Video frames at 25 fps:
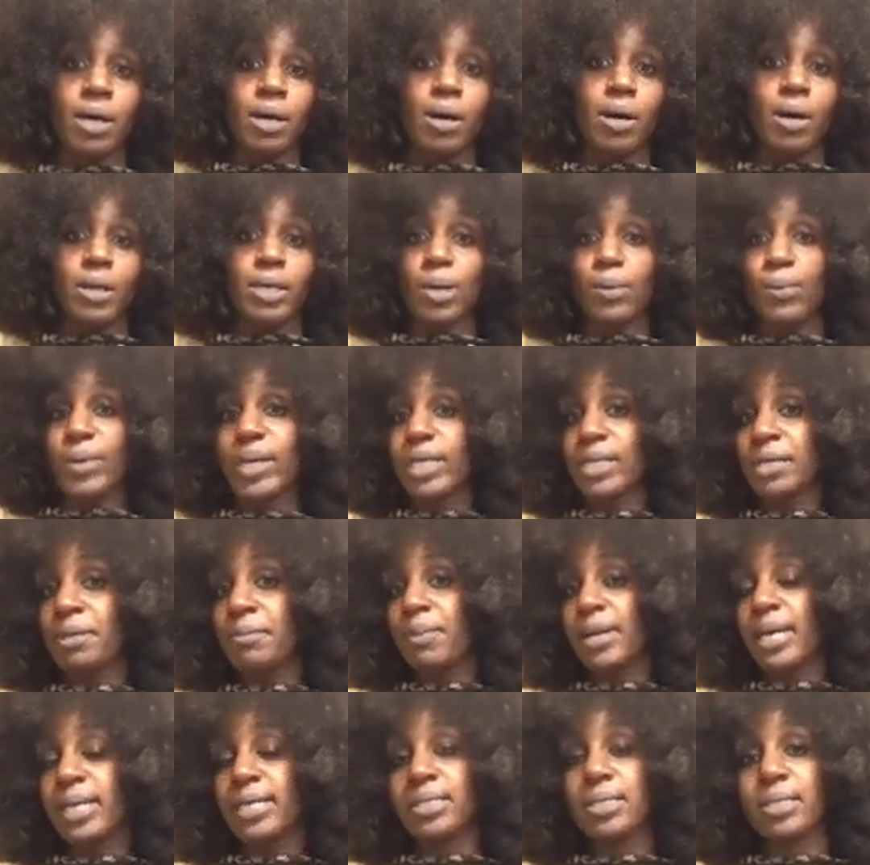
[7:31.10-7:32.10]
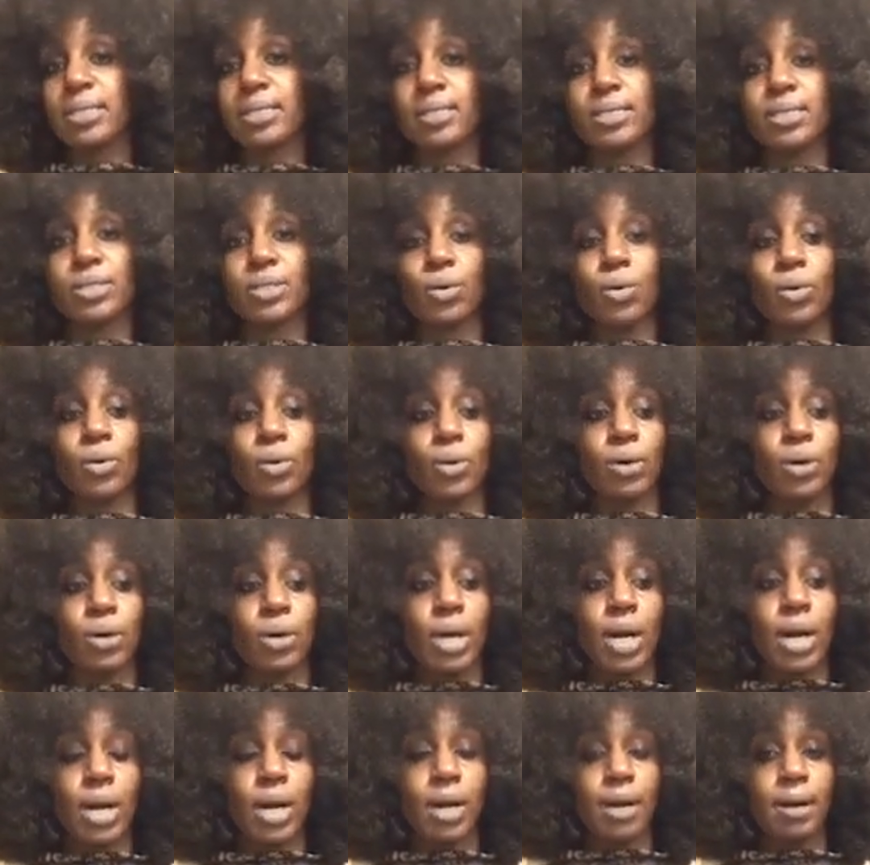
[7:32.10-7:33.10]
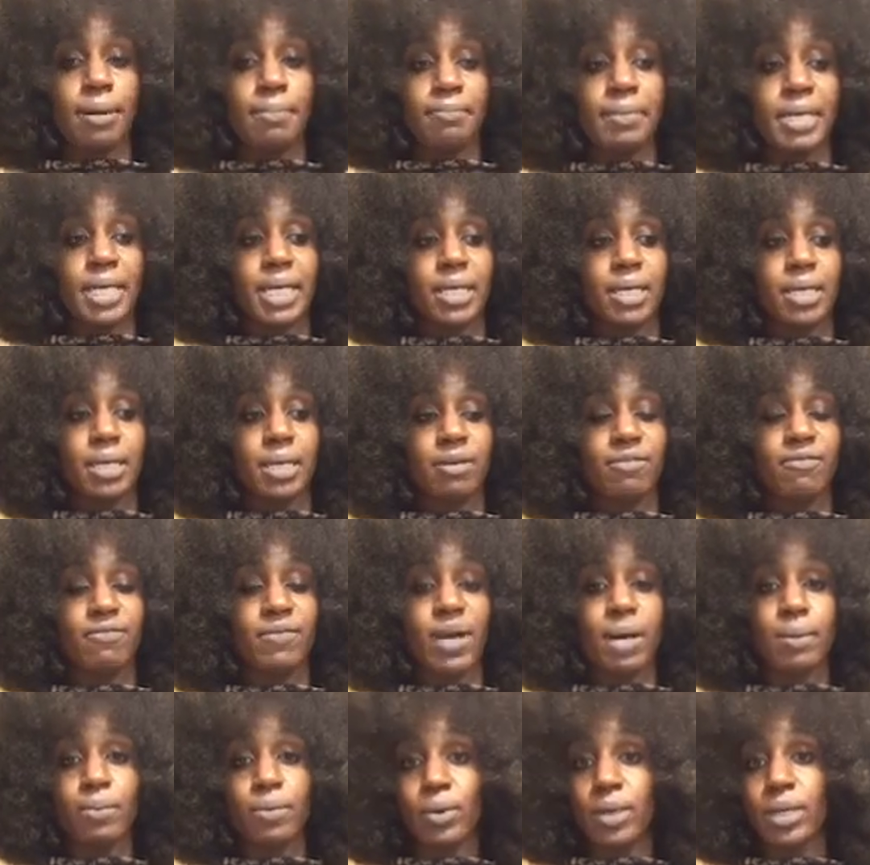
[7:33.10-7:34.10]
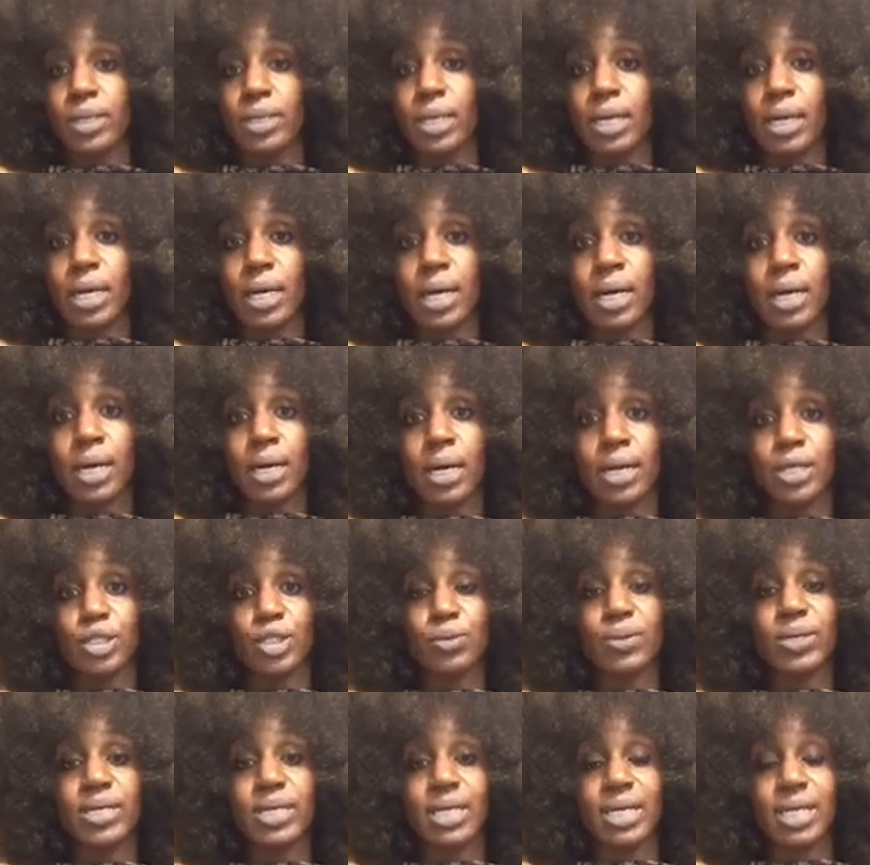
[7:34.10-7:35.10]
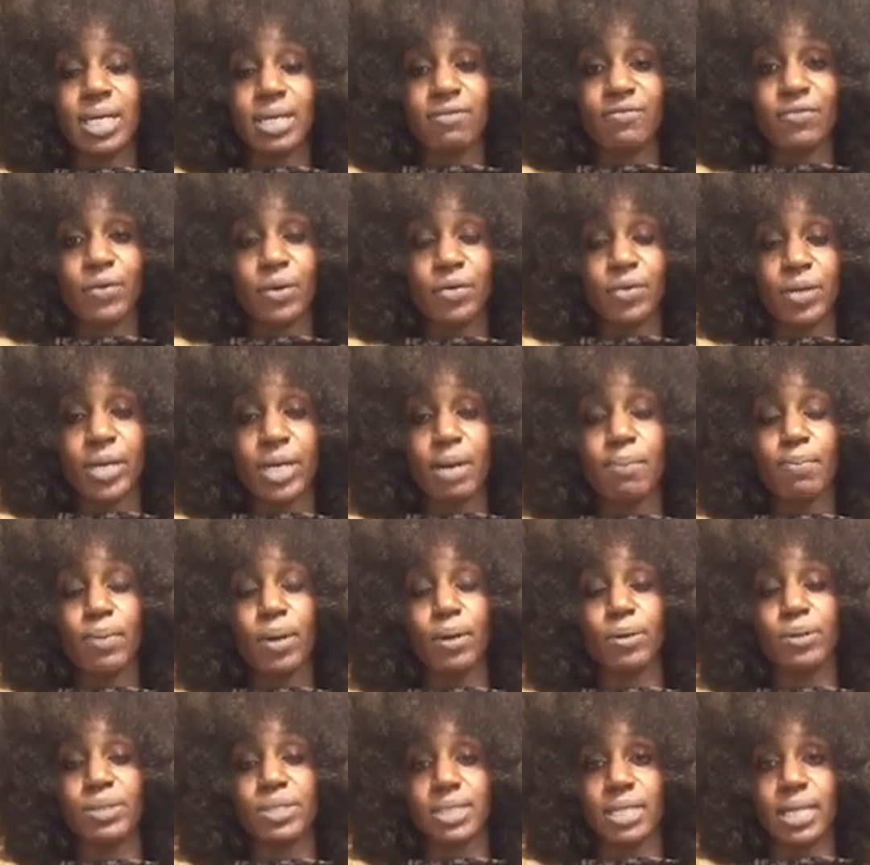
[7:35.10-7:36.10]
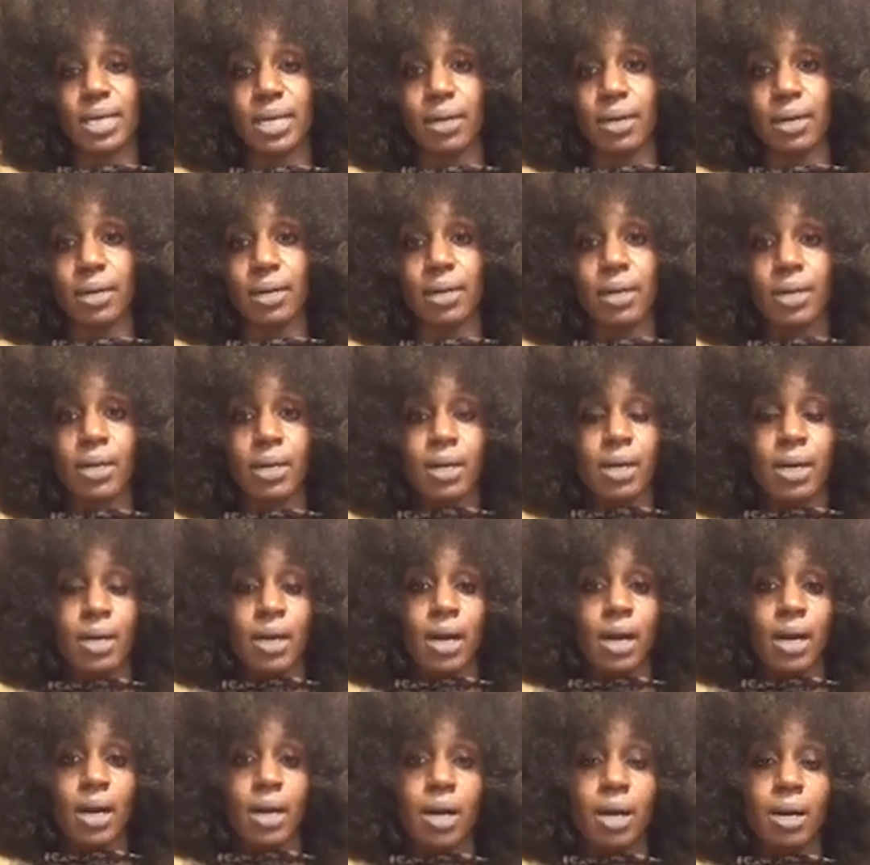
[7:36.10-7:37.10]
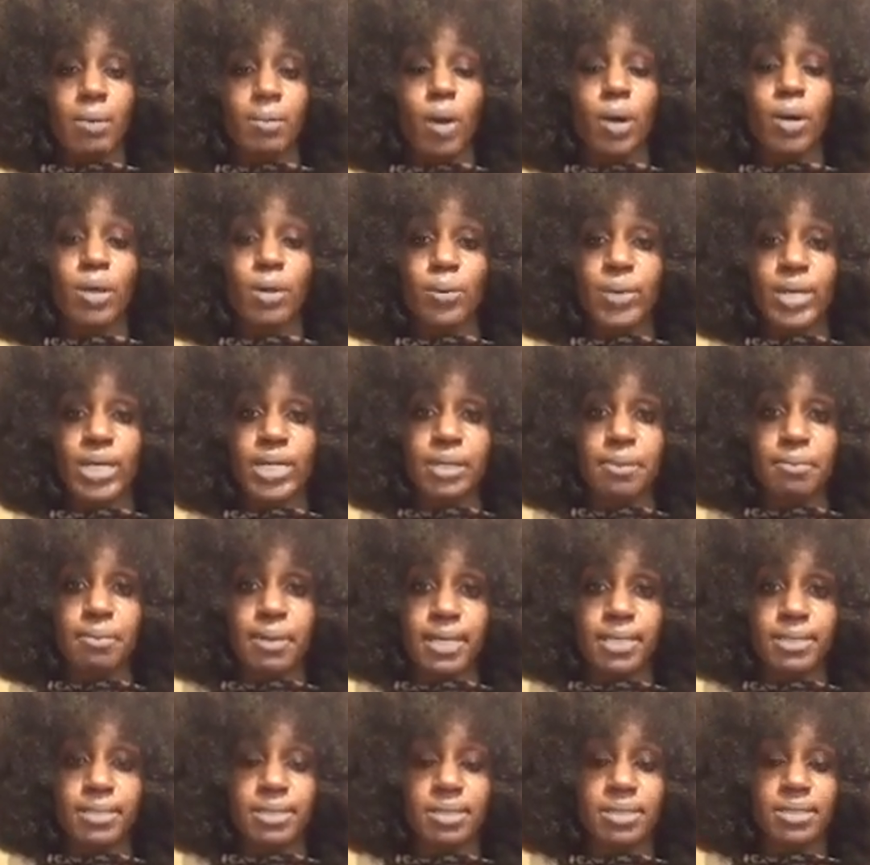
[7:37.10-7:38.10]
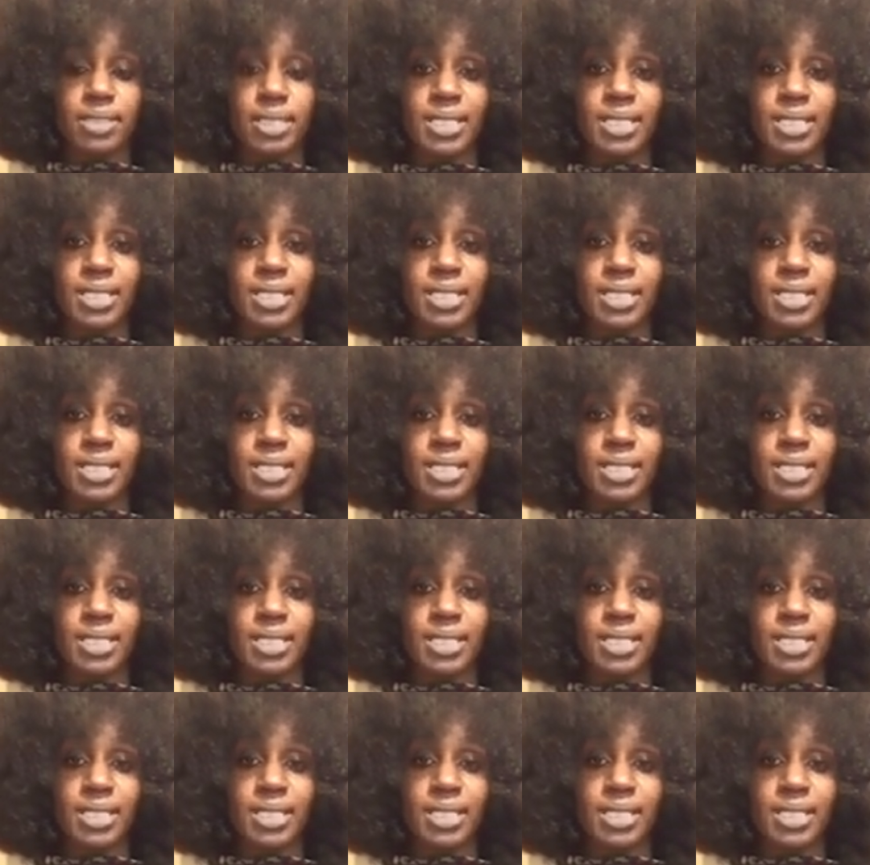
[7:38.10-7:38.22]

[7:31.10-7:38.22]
on a weekly basis, or any fibroid shrinking info that I post there on a weekly basis.